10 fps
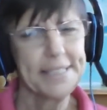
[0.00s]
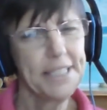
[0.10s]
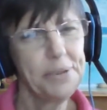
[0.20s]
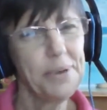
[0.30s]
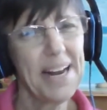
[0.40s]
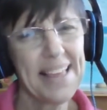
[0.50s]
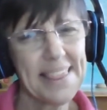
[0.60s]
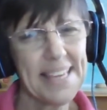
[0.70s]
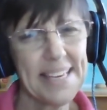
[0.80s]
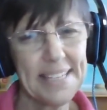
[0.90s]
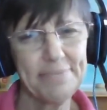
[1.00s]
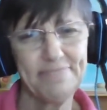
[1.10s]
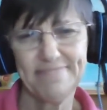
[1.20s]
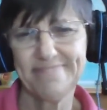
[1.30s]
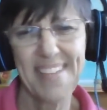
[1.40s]
know what I think?
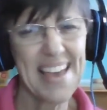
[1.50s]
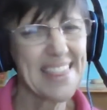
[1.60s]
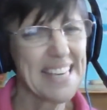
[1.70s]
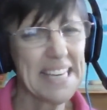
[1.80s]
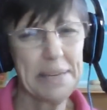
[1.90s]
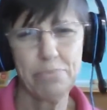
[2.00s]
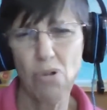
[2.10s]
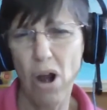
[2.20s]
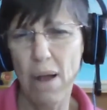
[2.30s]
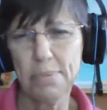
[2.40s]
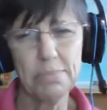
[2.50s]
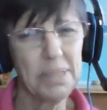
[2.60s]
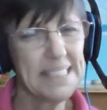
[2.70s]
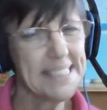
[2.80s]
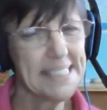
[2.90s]
I think he
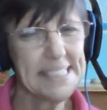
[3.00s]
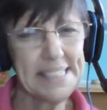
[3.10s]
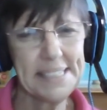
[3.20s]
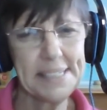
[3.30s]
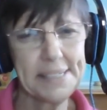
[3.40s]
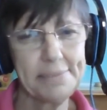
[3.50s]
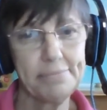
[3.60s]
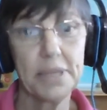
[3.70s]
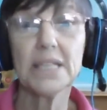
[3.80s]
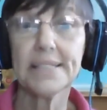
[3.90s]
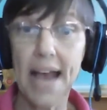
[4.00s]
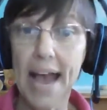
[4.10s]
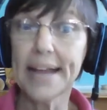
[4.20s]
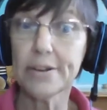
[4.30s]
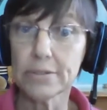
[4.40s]
probably didn't. Because
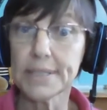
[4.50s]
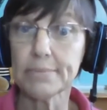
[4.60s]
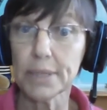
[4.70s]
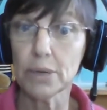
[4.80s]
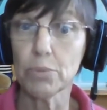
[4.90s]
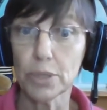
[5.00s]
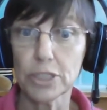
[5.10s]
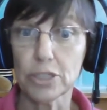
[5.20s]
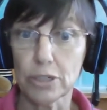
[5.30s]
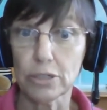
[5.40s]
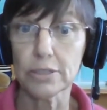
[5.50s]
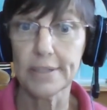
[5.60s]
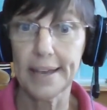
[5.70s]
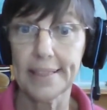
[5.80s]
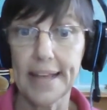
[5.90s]
I know some little boys and girls
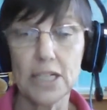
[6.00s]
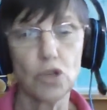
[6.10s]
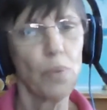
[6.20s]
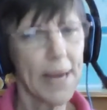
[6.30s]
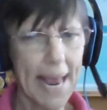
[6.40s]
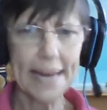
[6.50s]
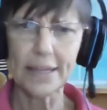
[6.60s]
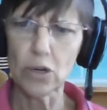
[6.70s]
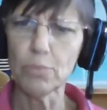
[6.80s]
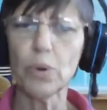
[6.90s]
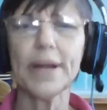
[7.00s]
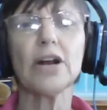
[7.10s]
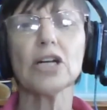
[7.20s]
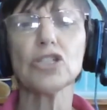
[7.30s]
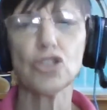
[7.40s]
like that too. We had a little boy in
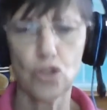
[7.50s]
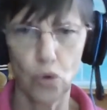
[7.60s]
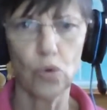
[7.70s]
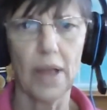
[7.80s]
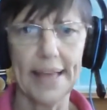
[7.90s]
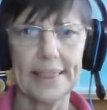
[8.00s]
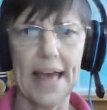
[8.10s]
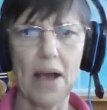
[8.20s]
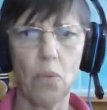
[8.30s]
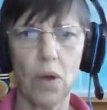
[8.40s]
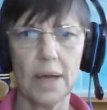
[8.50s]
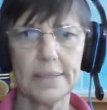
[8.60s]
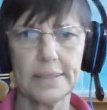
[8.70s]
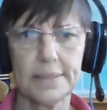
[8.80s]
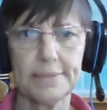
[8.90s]
our school like that
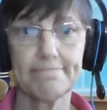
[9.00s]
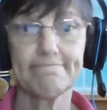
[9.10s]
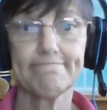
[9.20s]
once.